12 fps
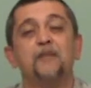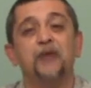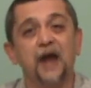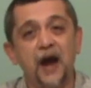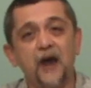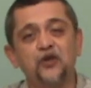
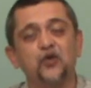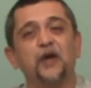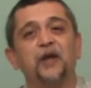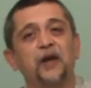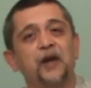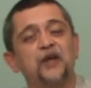but
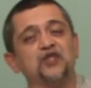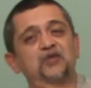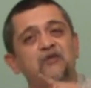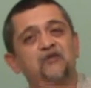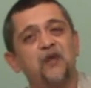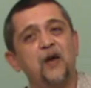actually it is
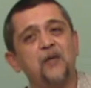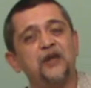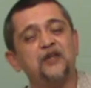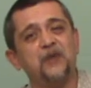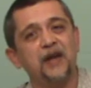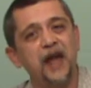
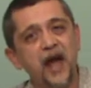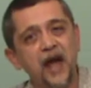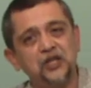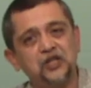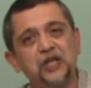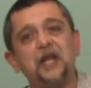referring to an
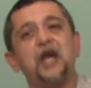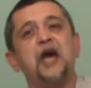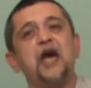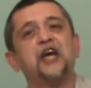action